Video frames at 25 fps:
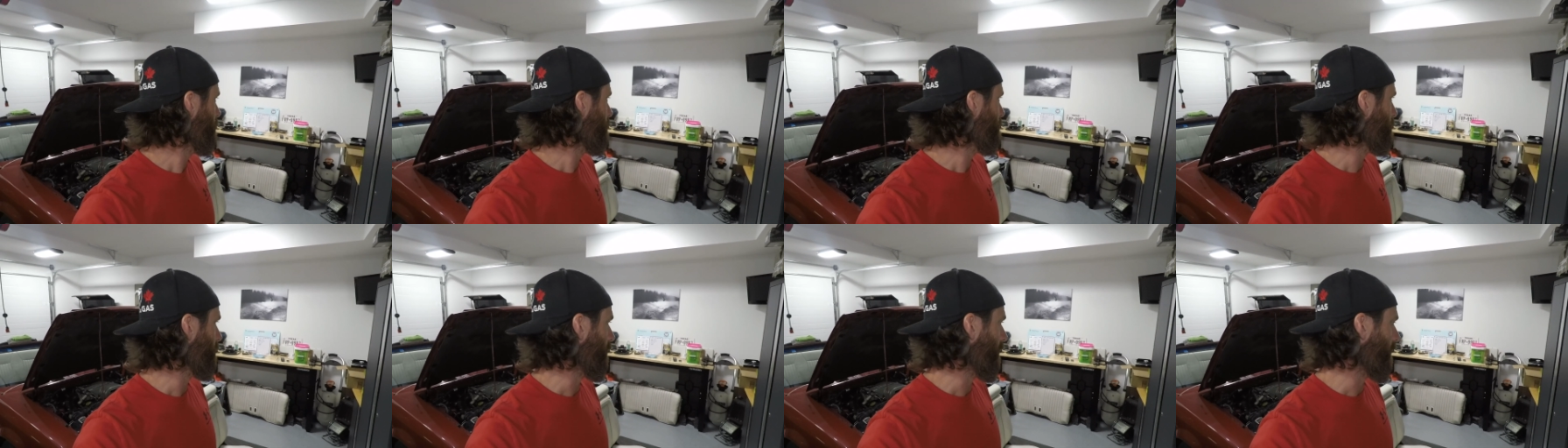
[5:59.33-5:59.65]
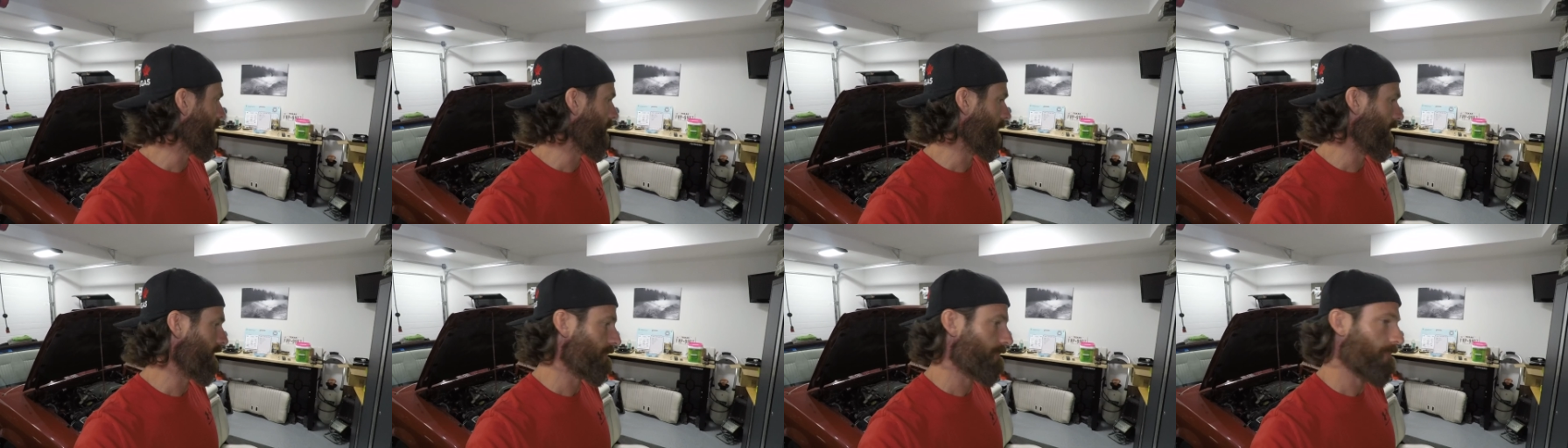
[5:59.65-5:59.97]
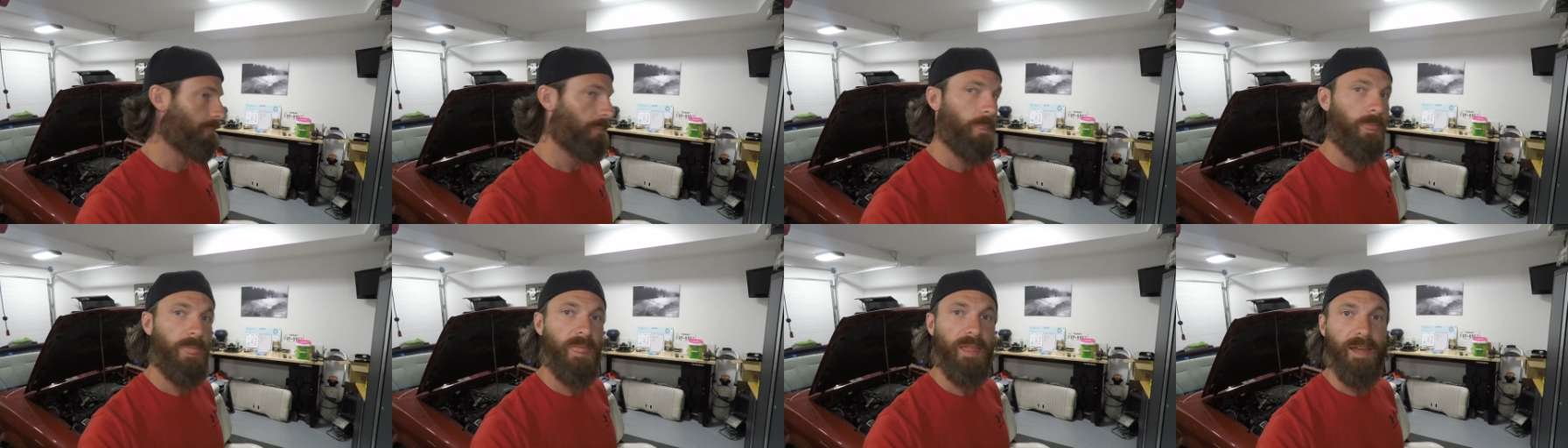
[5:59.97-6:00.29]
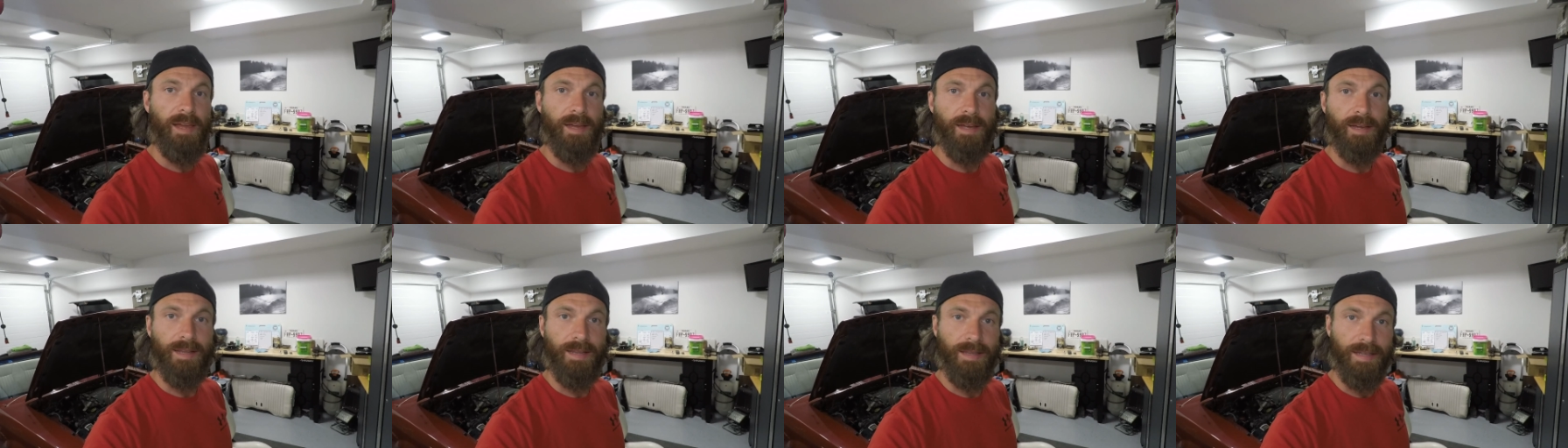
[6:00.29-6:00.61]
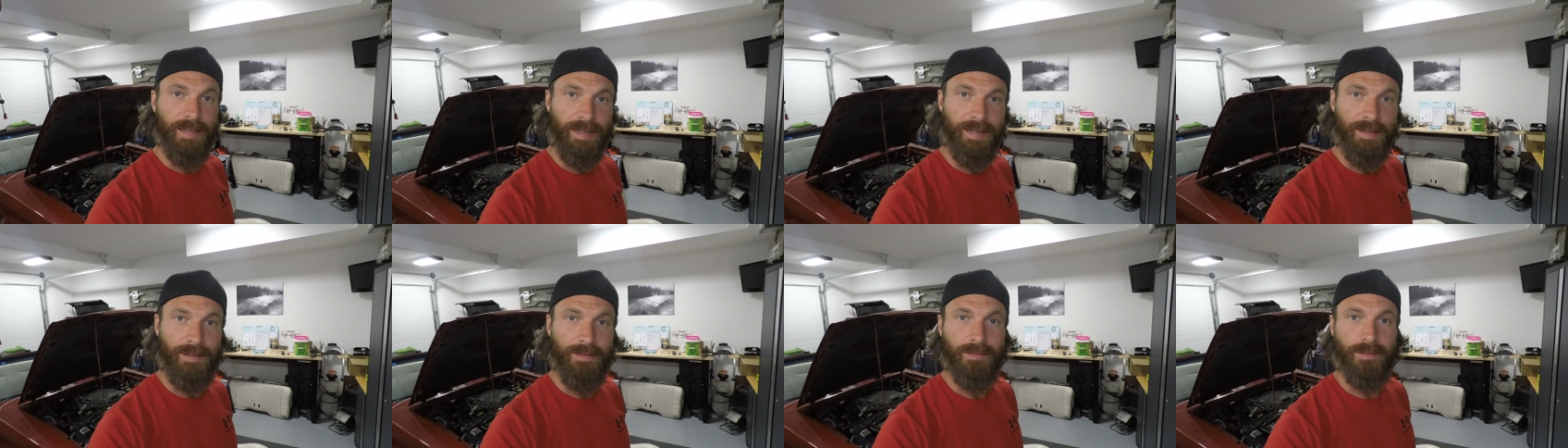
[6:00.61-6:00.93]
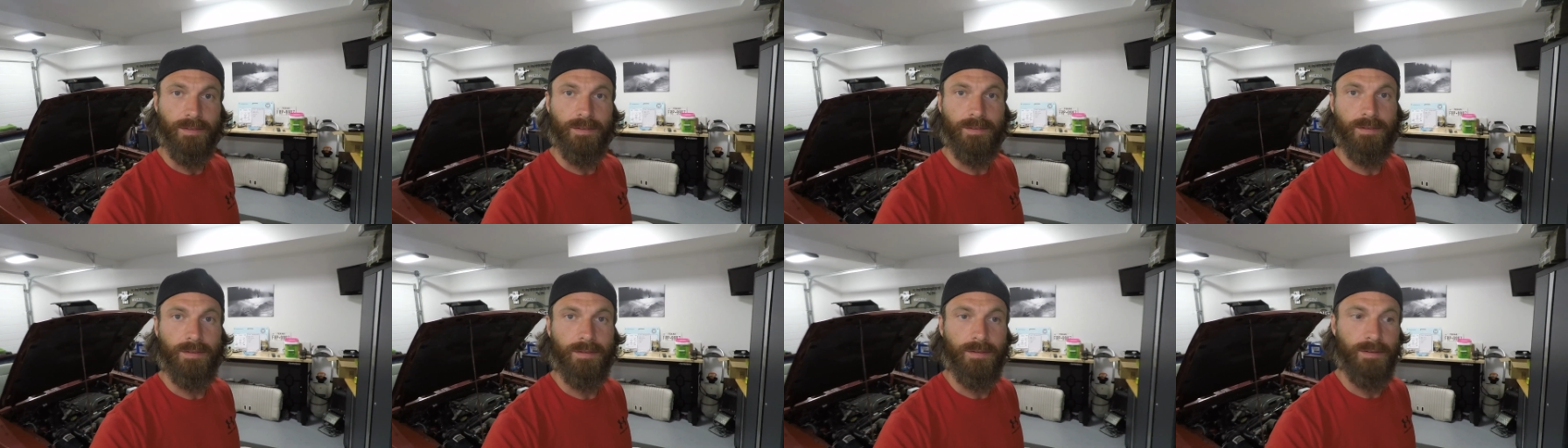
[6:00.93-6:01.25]
but it
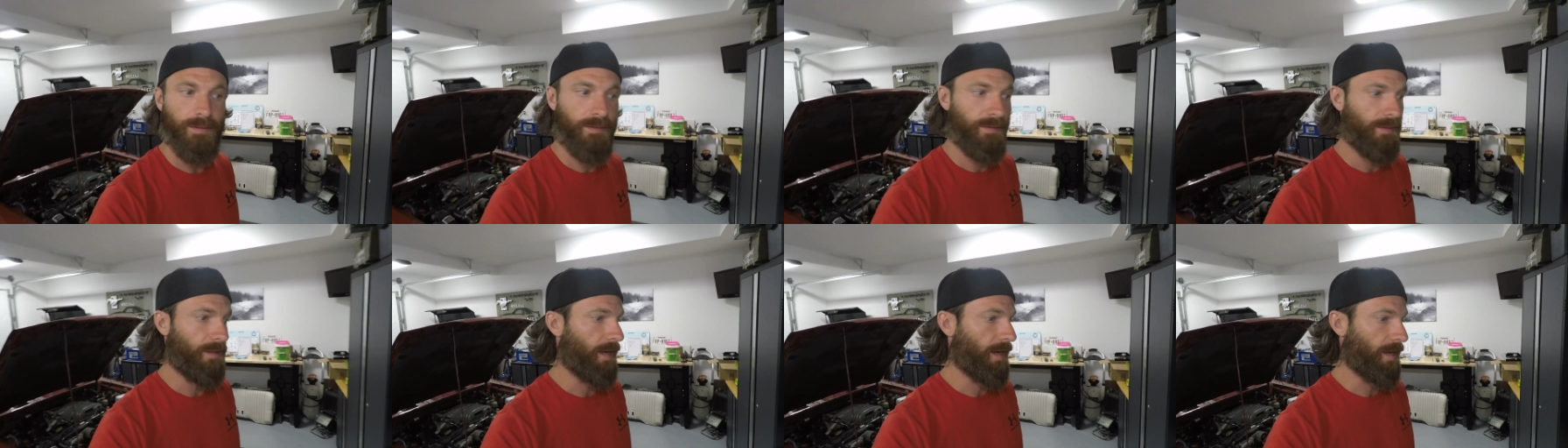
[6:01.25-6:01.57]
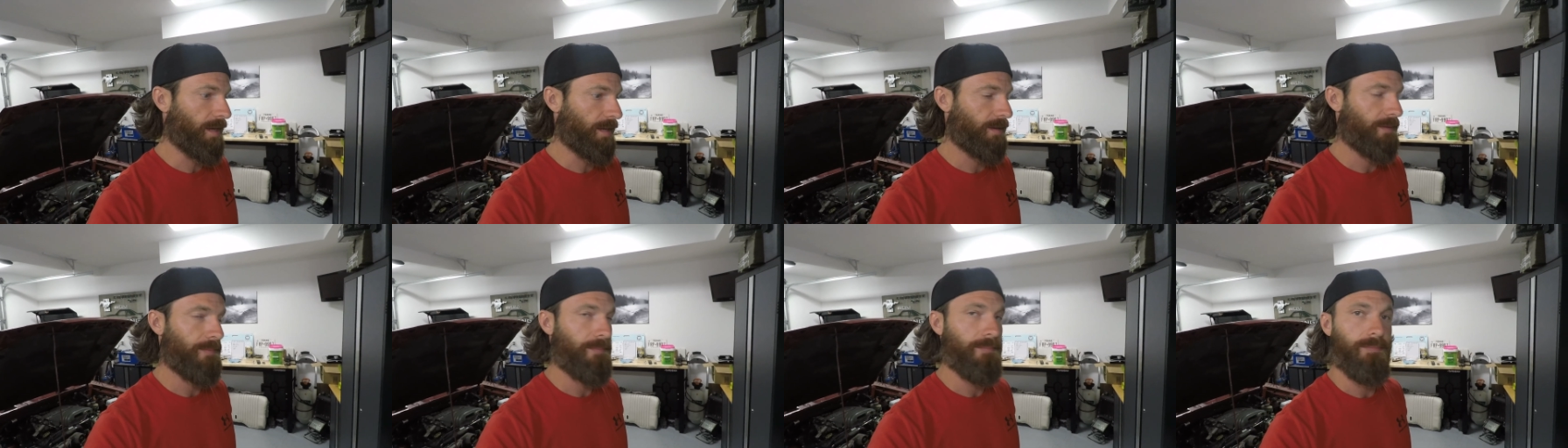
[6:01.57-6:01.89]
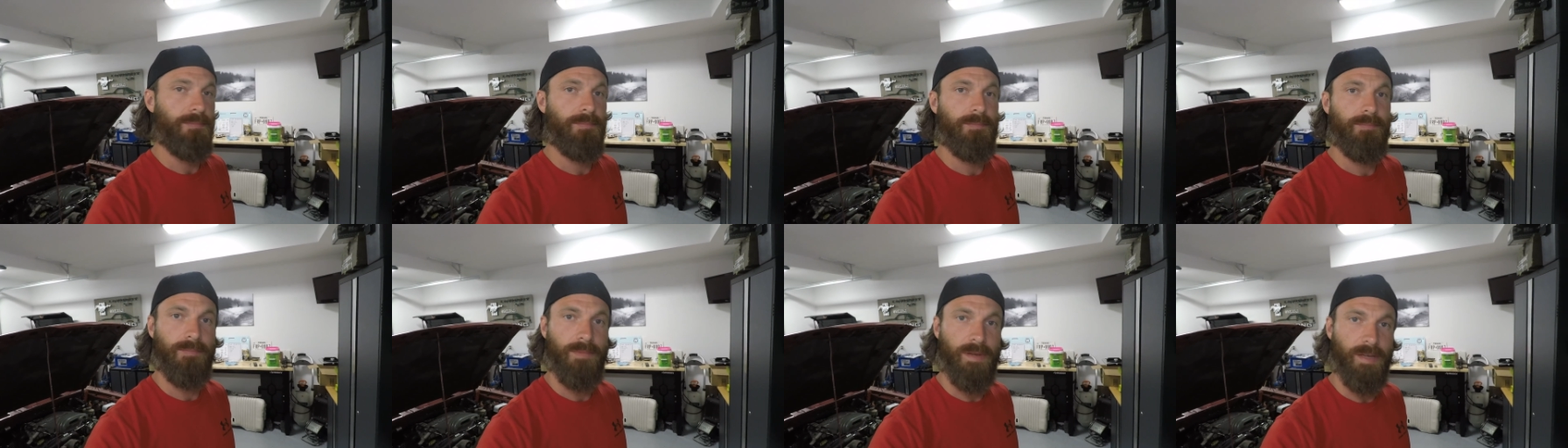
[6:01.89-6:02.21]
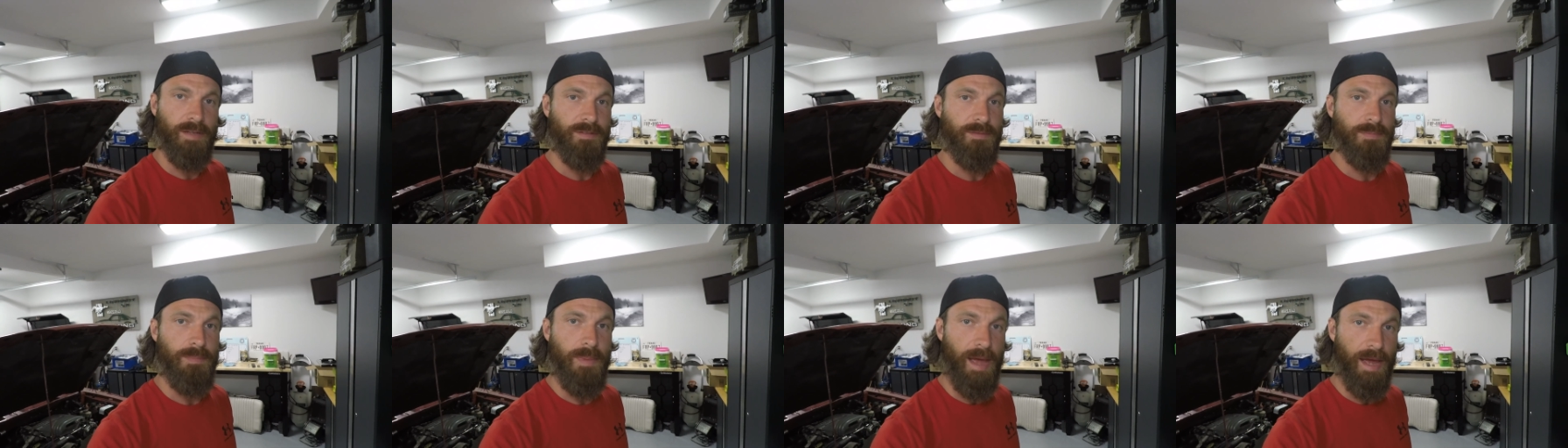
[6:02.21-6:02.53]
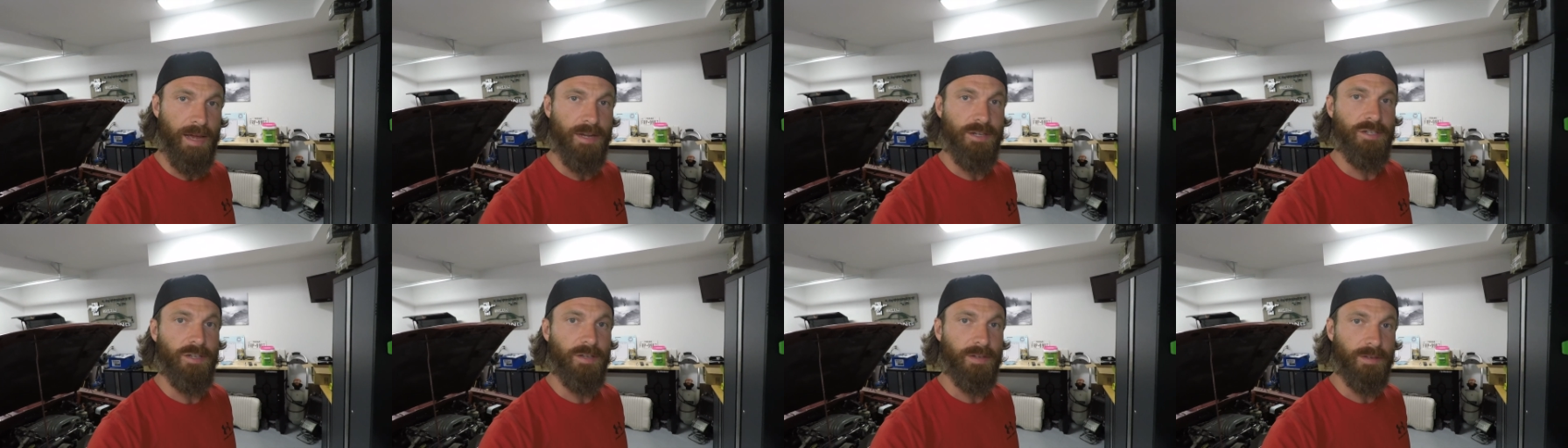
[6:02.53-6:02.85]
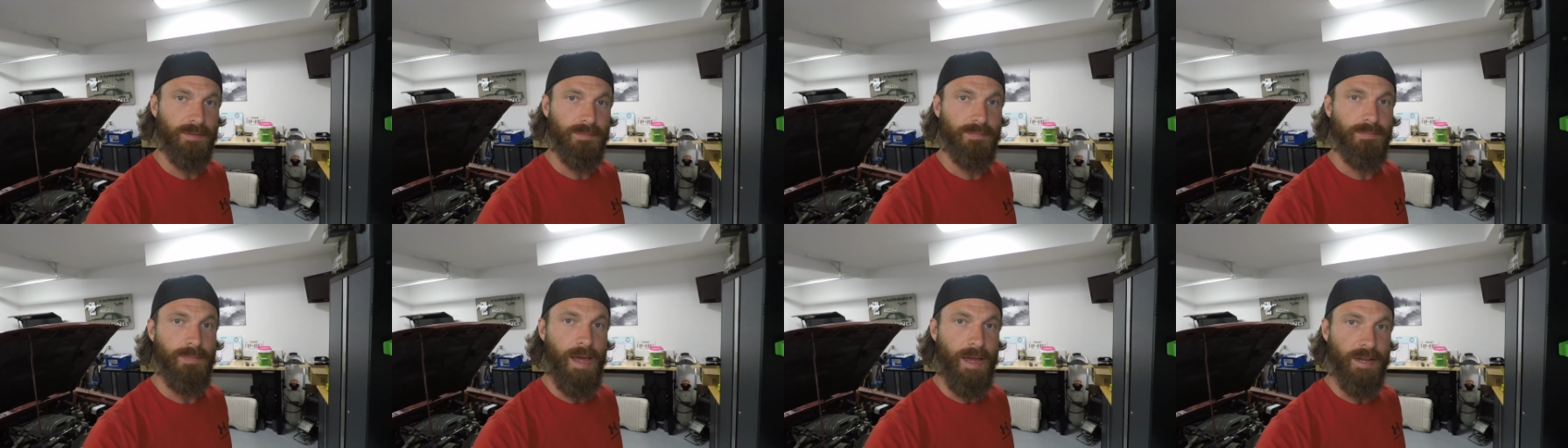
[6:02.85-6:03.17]
cleans like it's magic
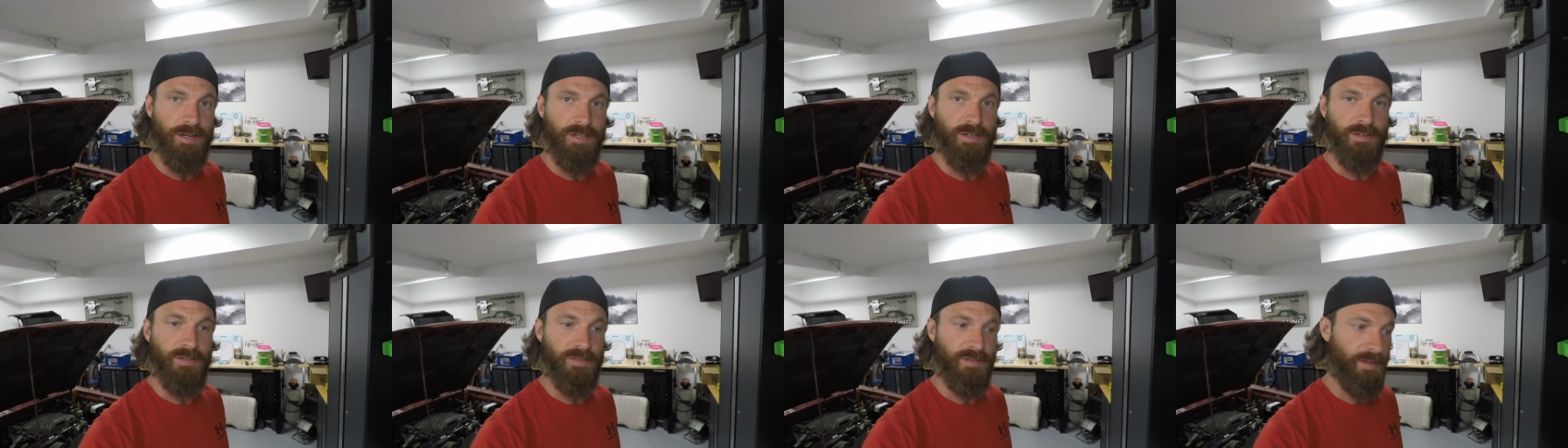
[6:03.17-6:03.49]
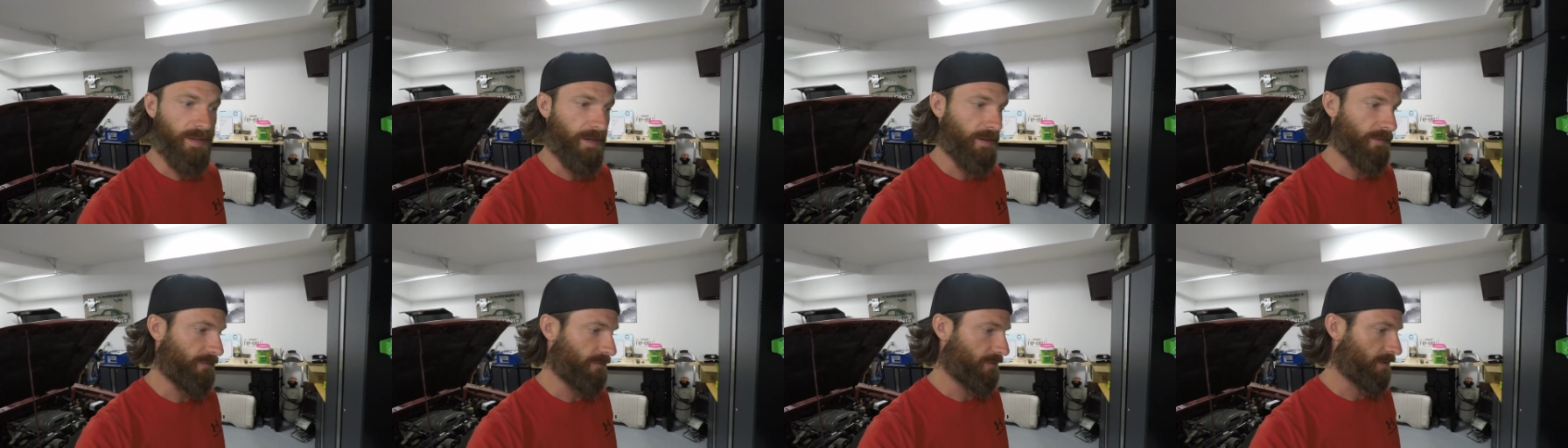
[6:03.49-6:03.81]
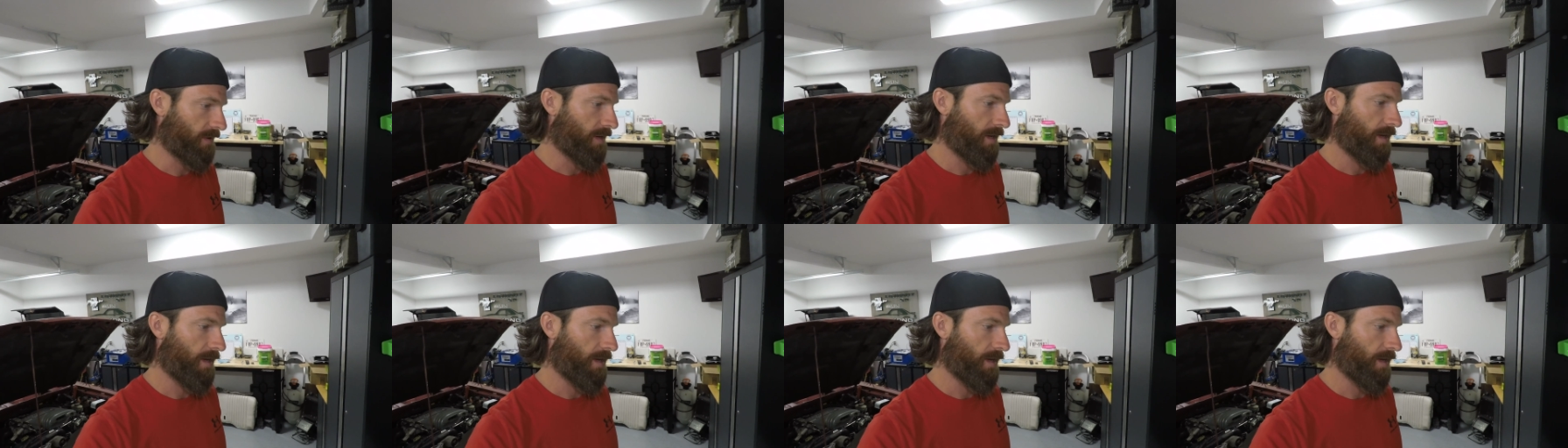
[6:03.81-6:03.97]
stuff.